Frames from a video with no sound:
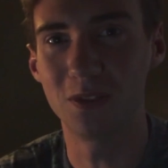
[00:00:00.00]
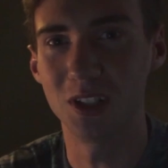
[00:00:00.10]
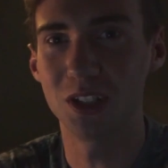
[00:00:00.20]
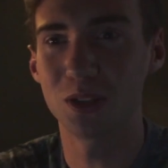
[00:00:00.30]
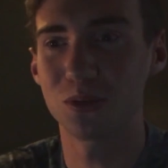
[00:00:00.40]

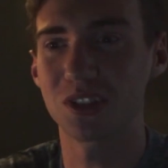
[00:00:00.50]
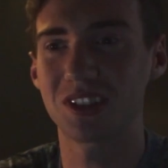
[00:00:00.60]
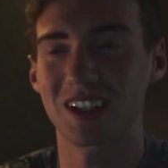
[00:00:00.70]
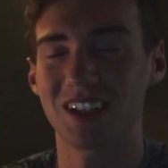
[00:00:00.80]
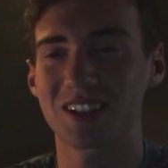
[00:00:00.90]
video
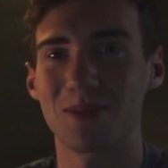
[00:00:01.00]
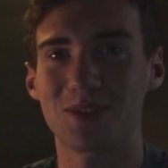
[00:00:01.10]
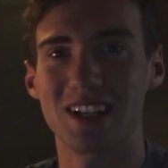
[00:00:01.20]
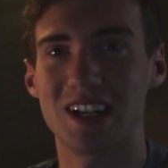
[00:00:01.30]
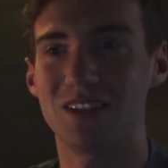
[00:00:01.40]
just to get
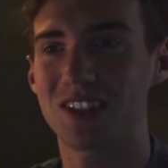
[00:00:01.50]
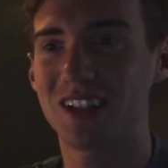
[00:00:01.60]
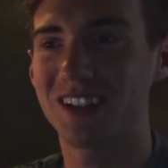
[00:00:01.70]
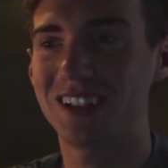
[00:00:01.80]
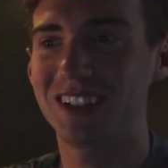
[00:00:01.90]
something out
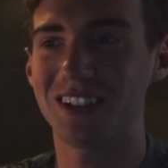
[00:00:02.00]
there,